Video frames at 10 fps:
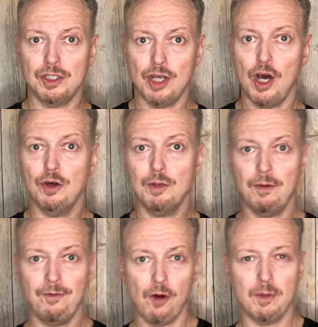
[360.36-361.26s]
show, the
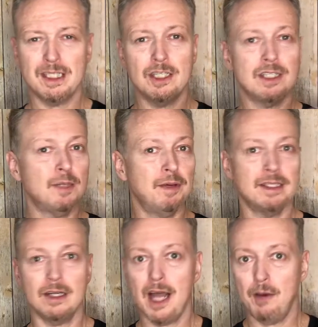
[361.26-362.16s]
performance, it just
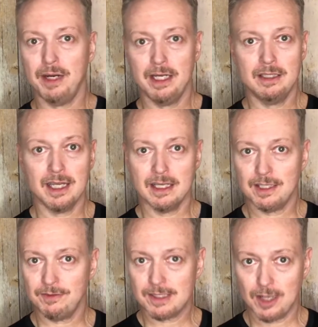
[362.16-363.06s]
depends on how many
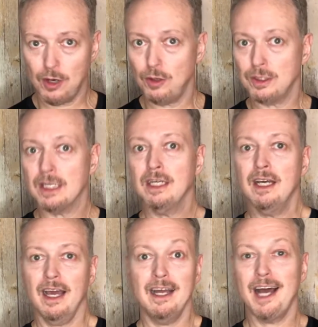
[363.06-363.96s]
tickets have sold
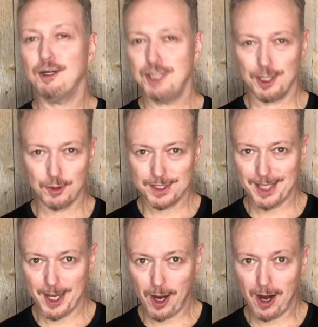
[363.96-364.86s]
and how generous
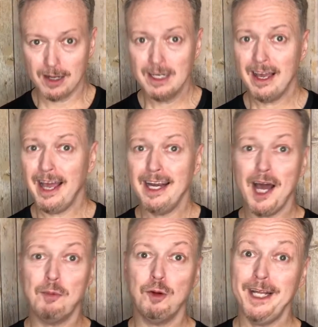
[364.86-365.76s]
they are and
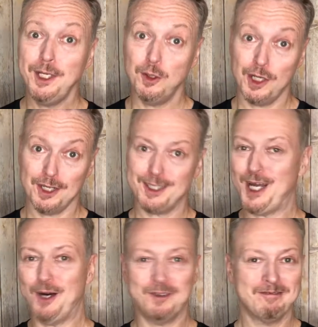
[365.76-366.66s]
how pretty you look. No,
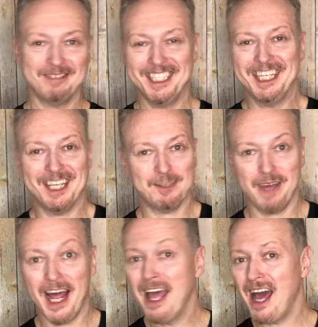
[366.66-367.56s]
it doesn't
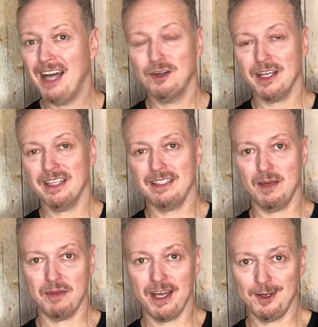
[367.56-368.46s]
matter. I don't guess
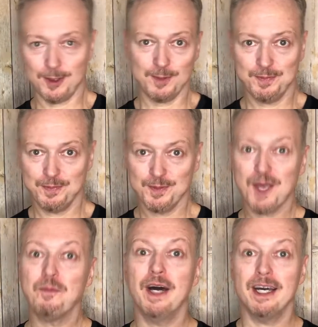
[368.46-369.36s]
that matters,
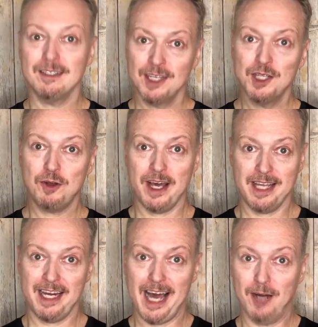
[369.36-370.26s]
but try
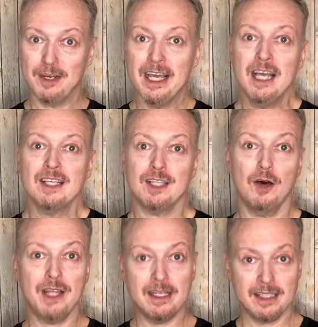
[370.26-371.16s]
that out.
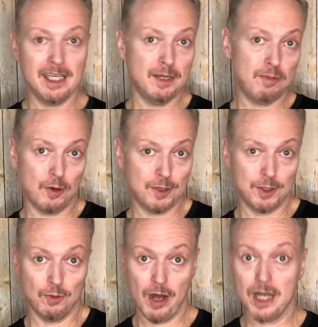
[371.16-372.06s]
So that's the
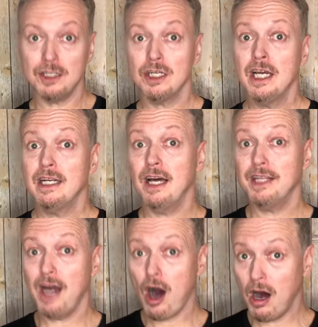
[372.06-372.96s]
in-person rush. Now
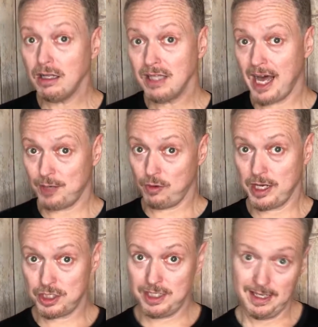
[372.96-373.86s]
the online
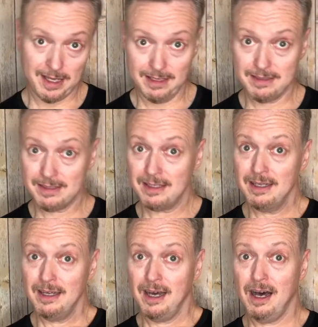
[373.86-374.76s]
rush tickets,
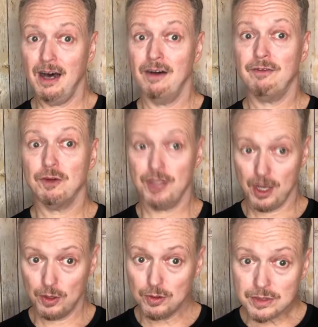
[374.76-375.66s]
for
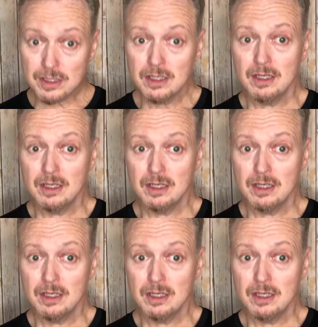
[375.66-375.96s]
those,